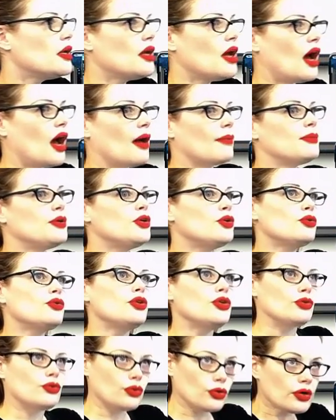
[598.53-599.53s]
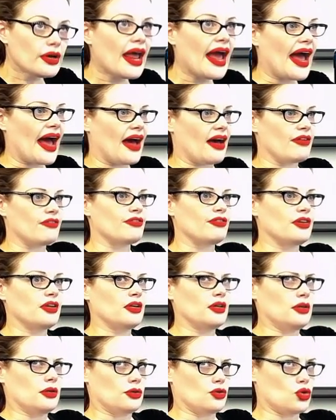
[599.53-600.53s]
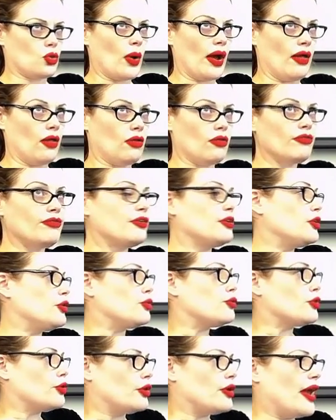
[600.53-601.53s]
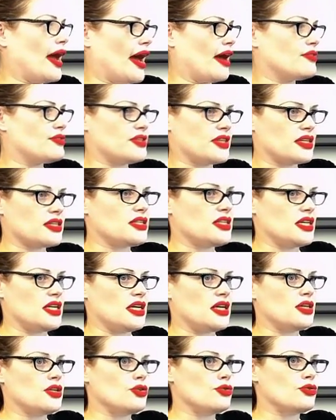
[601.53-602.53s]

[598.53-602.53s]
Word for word: um, you you could have 12, you could have 16, you